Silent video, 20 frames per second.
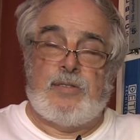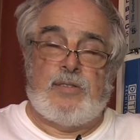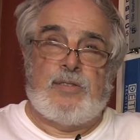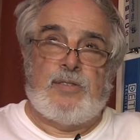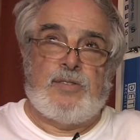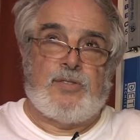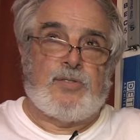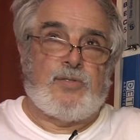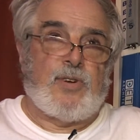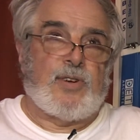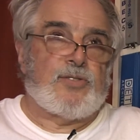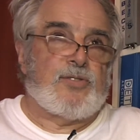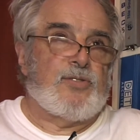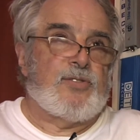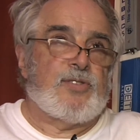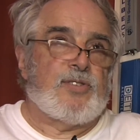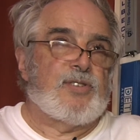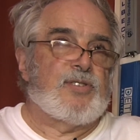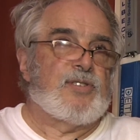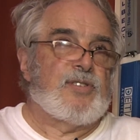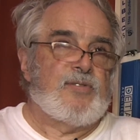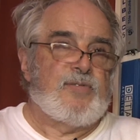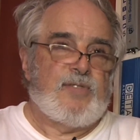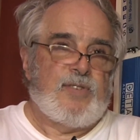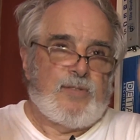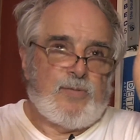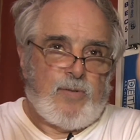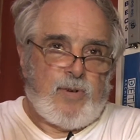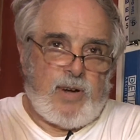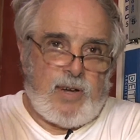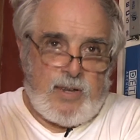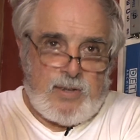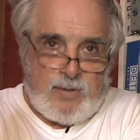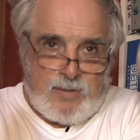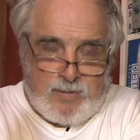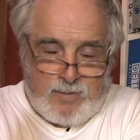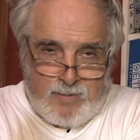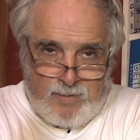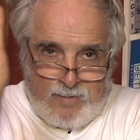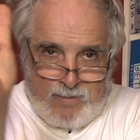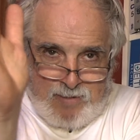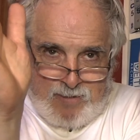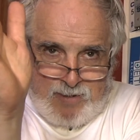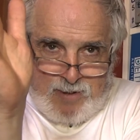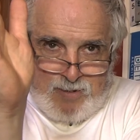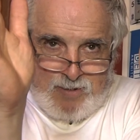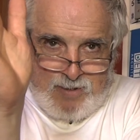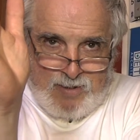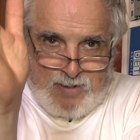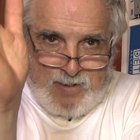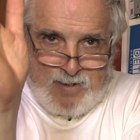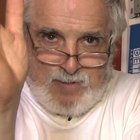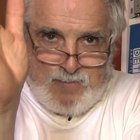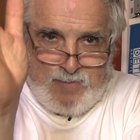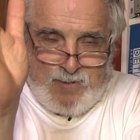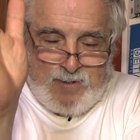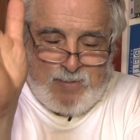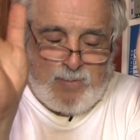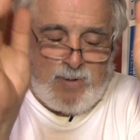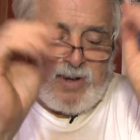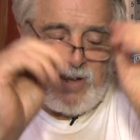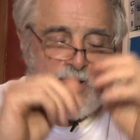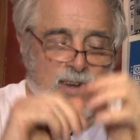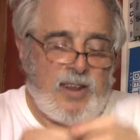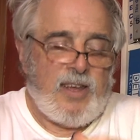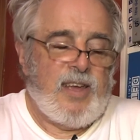The structure is 60 feet wide, or 60 feet wide.